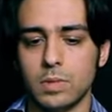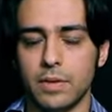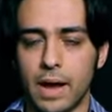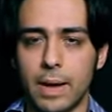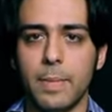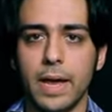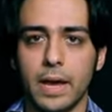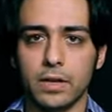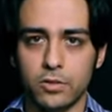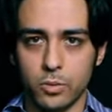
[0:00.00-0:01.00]
if I'm
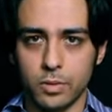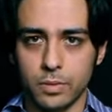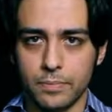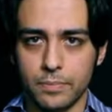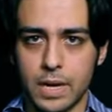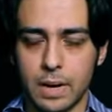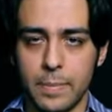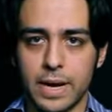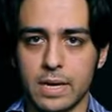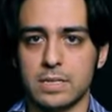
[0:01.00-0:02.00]
making a tool and
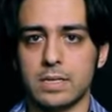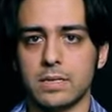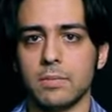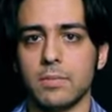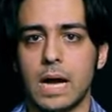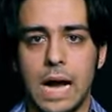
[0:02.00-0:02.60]
I'm making a system,